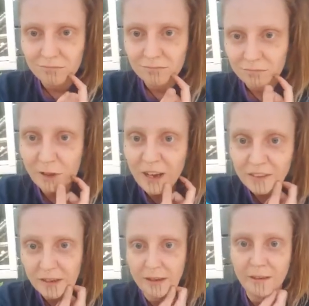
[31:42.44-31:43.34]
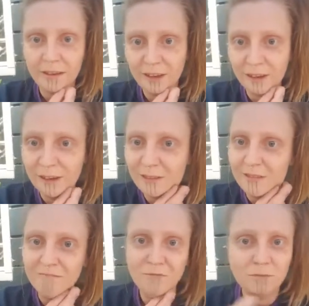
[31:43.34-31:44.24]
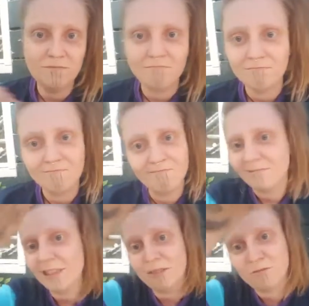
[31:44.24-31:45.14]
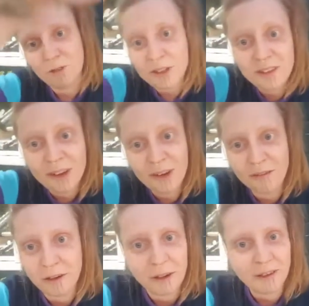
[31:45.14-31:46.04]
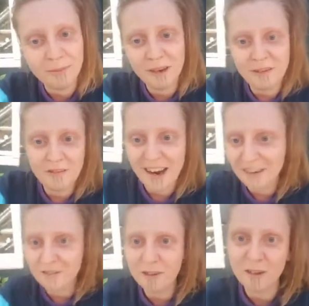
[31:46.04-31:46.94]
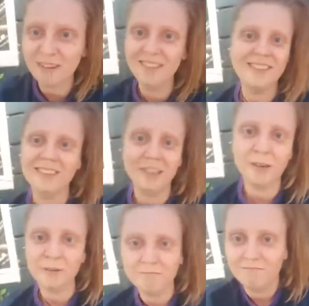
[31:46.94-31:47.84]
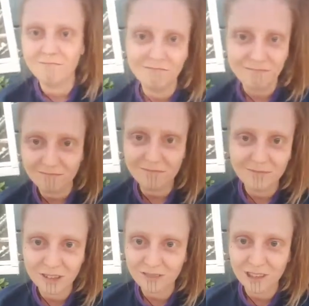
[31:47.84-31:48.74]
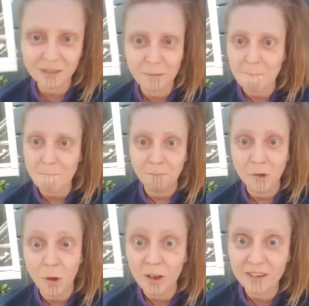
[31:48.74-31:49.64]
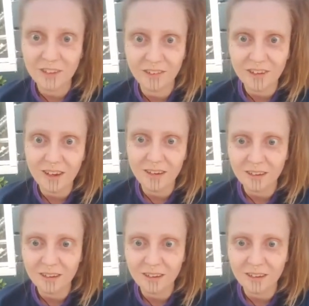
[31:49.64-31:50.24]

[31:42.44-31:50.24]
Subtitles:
we'll get there. You know, so trust the universe. Be thankful. You know, so all I can say.